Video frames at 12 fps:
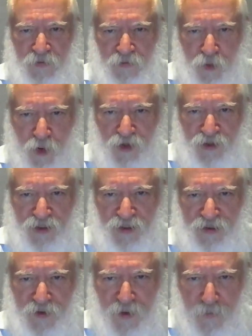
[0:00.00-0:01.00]

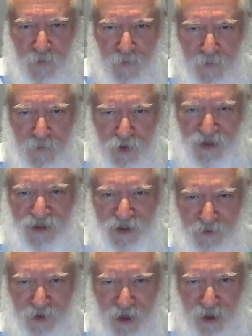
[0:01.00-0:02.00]
important
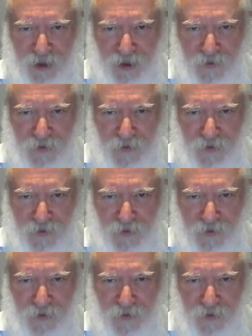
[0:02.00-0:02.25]
principle,